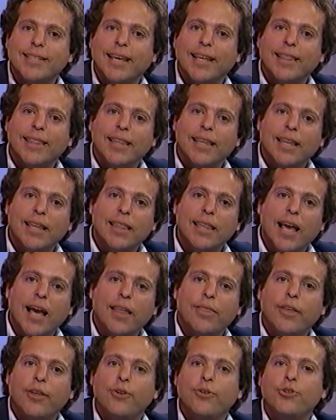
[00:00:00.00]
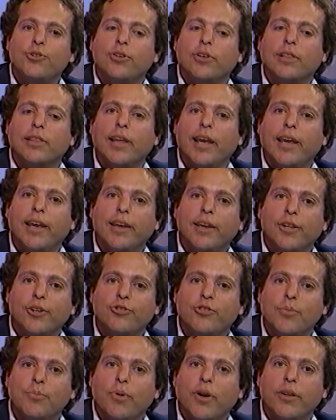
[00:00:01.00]
that not that you should lay a
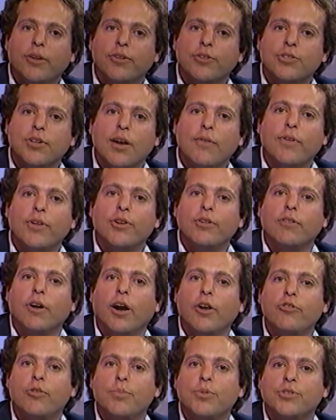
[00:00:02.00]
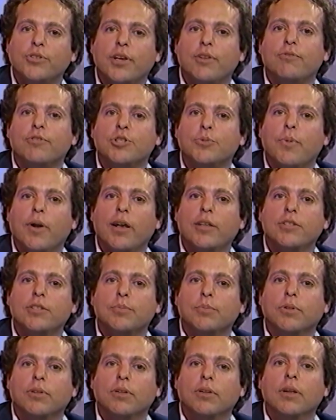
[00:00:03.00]
guilt trip on yourself that you're 100%
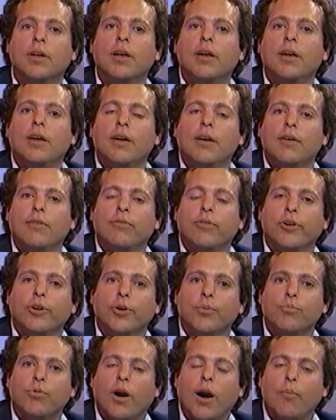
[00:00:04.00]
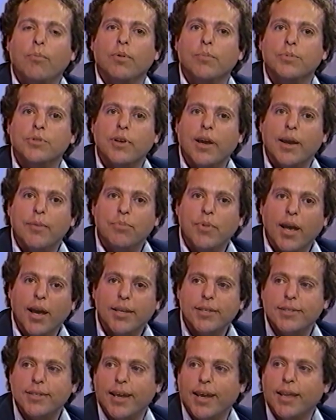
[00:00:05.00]
responsible for your problems. I am
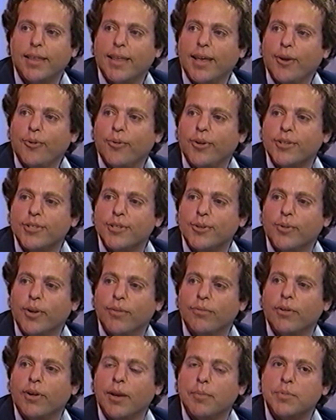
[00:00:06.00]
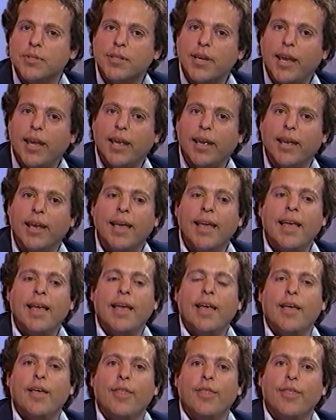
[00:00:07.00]
not saying that whatsoever. I'm saying
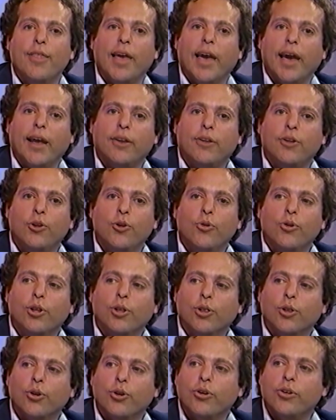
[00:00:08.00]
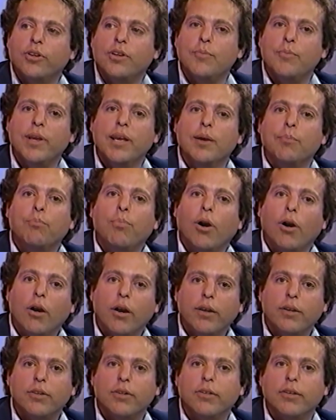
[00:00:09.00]
that you can learn to be a
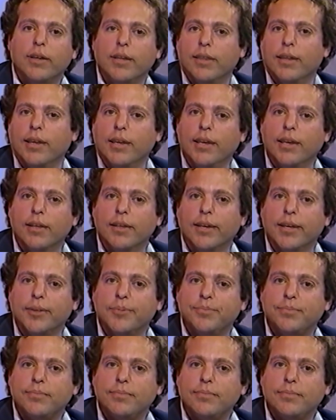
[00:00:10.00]
partner in the healing.